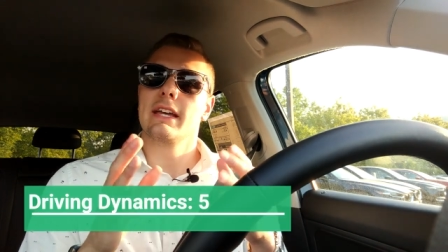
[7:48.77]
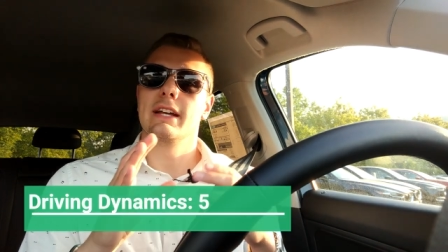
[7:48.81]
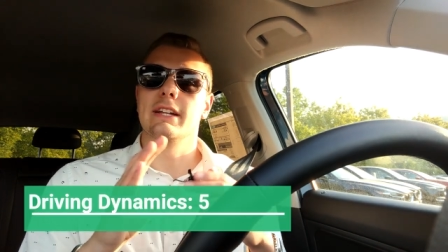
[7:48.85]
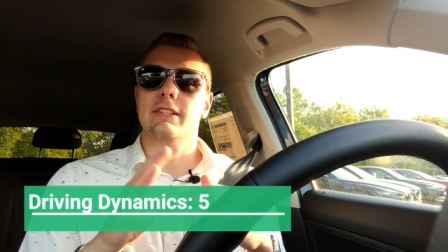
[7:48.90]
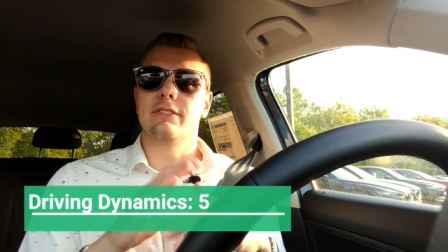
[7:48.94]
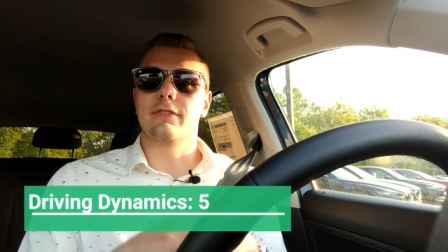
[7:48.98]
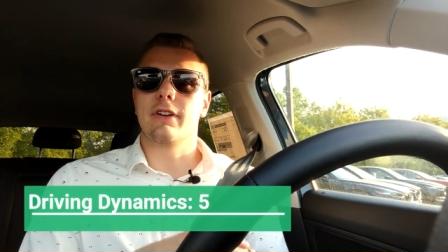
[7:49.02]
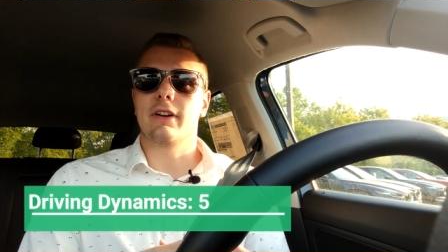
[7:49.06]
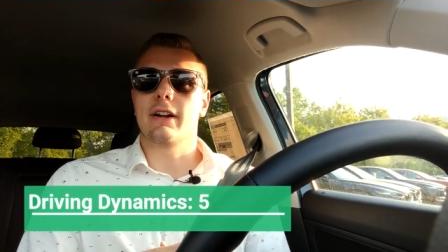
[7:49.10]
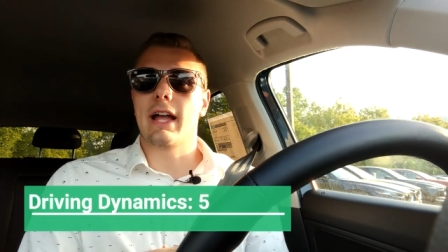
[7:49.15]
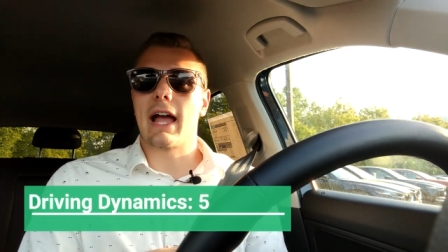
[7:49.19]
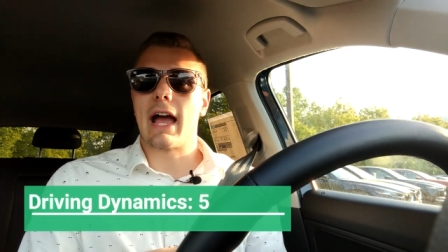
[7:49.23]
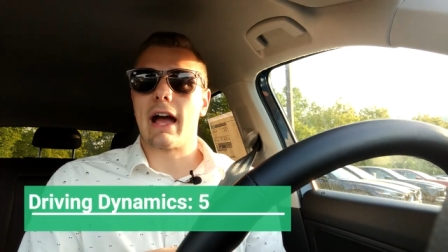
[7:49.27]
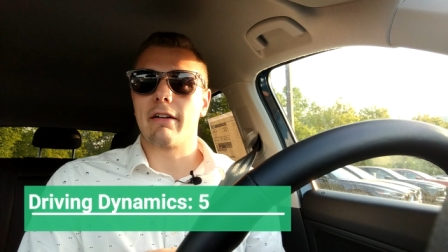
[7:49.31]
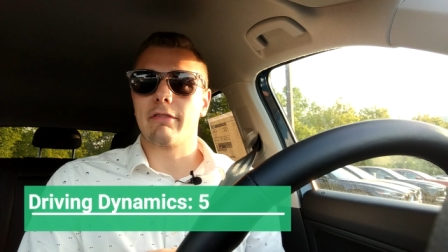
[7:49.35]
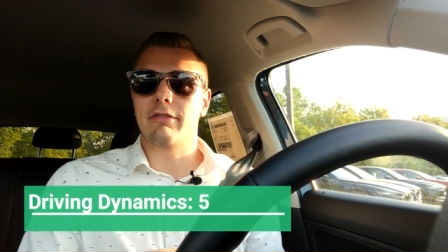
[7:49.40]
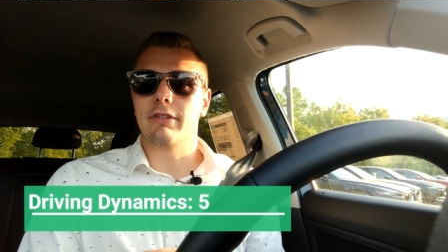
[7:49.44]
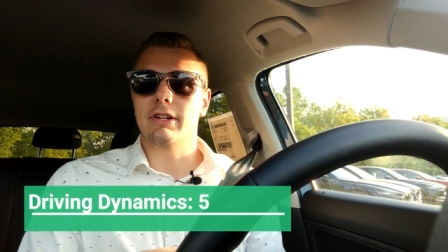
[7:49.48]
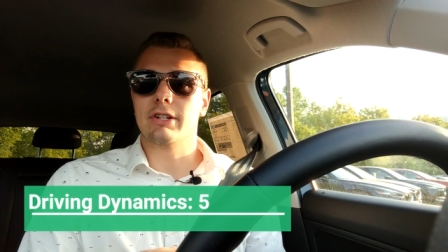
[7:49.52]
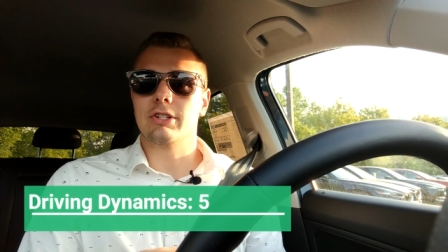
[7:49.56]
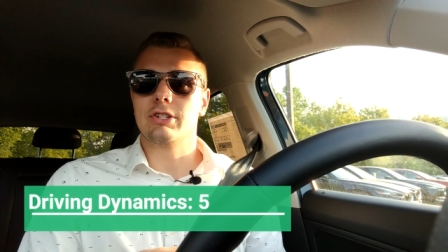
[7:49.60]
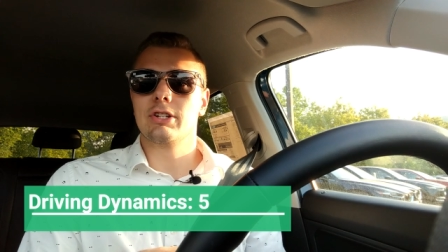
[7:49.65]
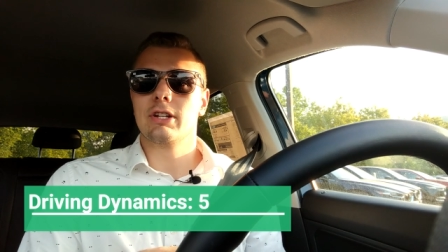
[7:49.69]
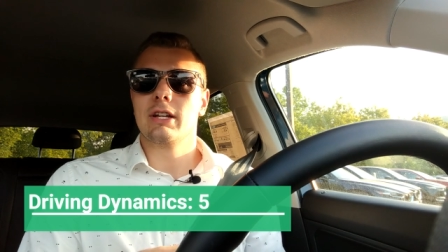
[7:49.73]
It's very
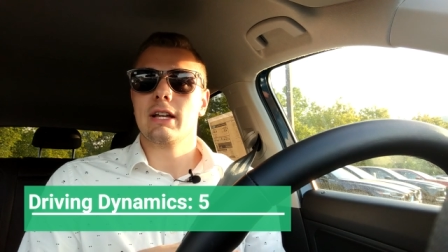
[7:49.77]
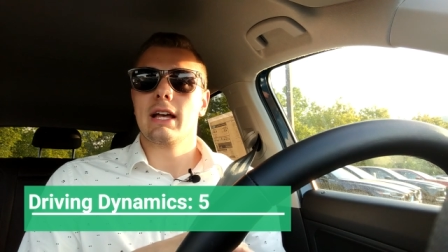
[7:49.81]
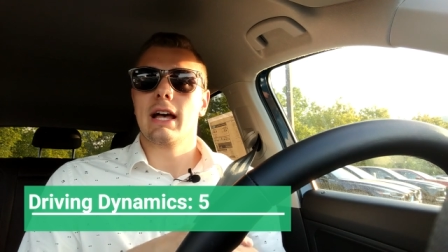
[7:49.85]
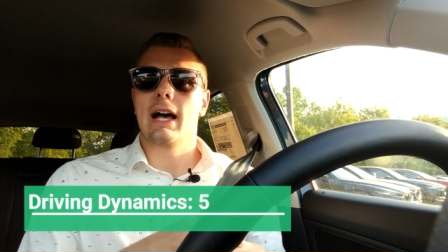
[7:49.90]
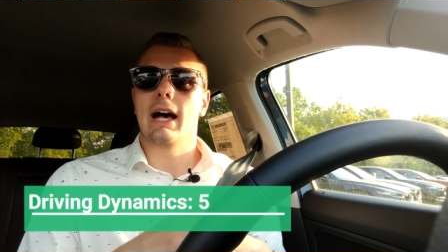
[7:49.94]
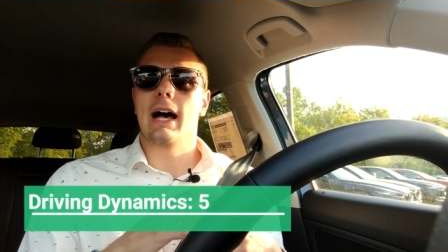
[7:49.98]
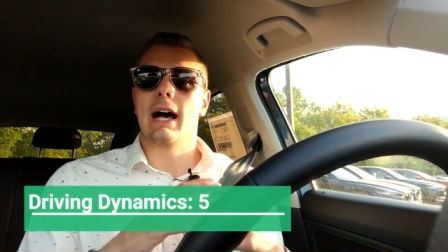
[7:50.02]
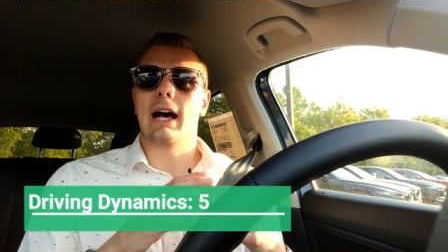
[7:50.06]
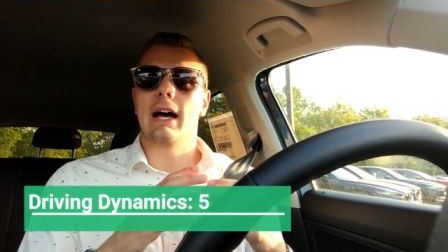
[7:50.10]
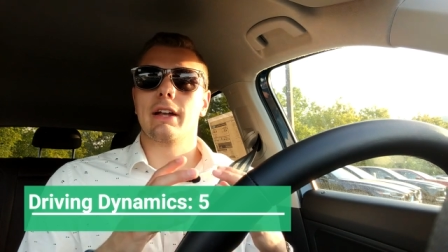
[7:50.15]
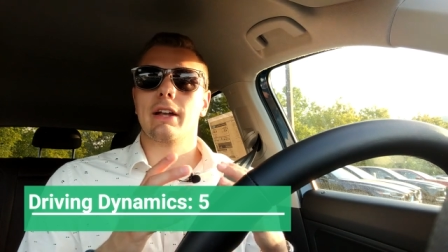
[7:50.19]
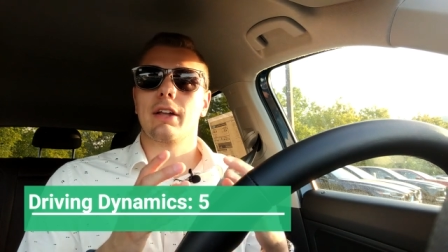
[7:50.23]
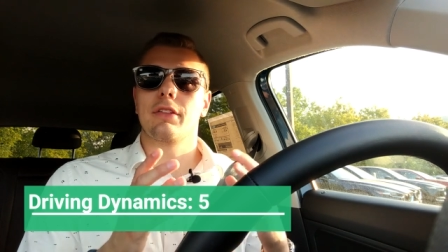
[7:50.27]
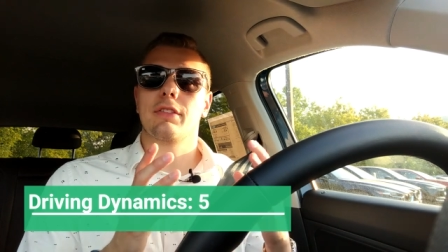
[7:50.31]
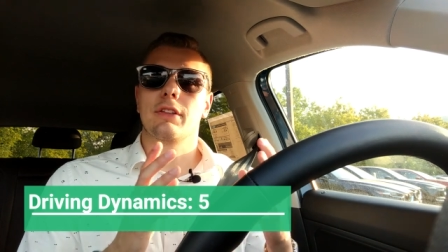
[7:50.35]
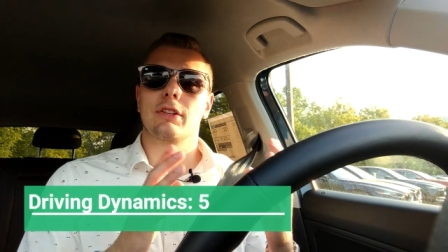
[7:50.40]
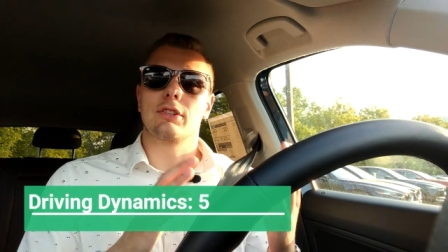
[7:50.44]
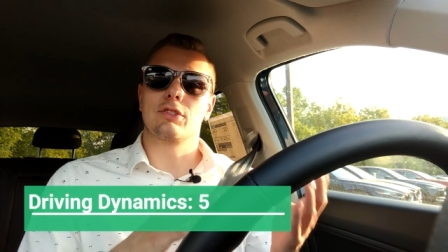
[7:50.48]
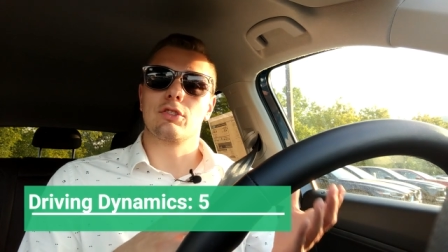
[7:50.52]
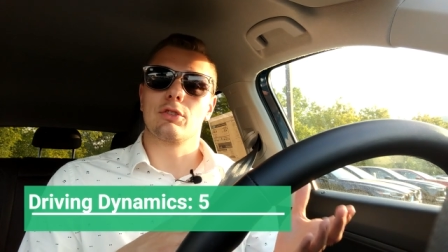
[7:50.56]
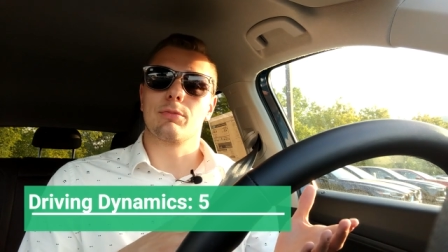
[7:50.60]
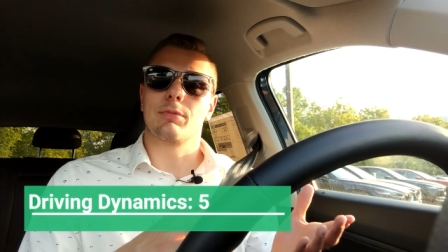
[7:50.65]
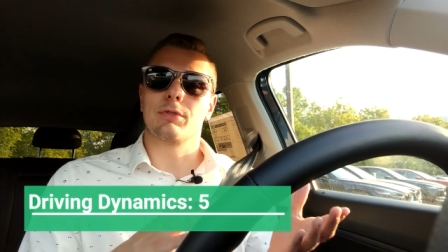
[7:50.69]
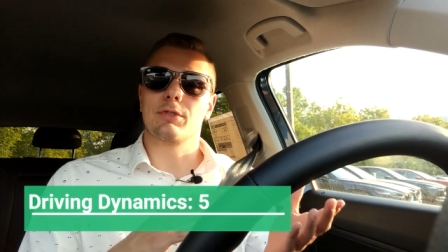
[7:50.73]
average, uh,
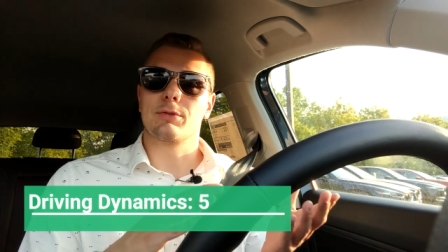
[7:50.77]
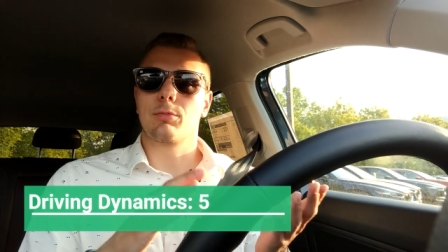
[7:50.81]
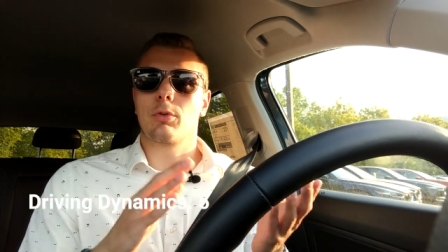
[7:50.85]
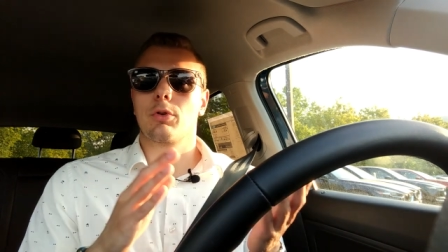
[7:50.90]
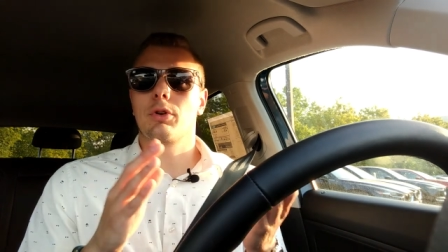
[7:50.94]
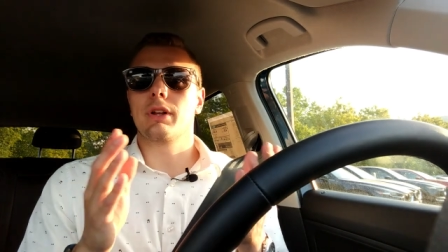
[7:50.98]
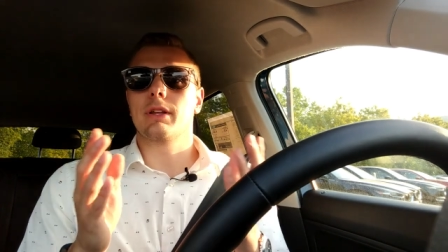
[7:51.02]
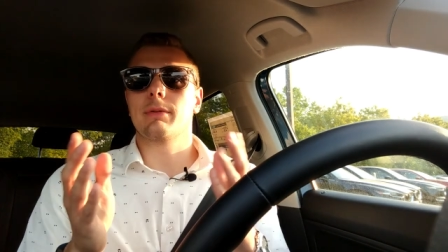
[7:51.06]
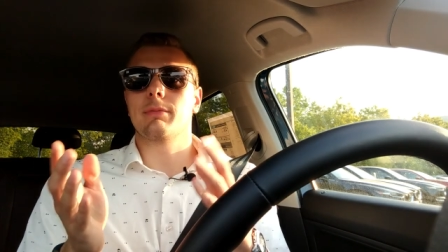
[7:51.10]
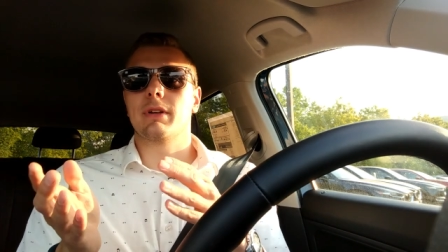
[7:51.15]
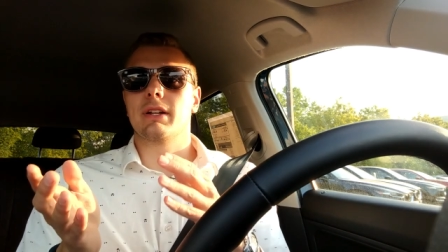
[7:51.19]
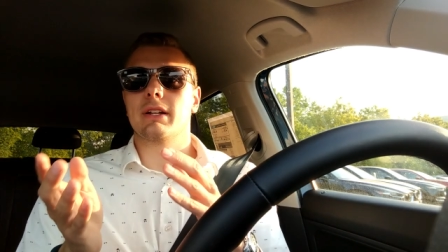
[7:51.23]
nothing super sporty,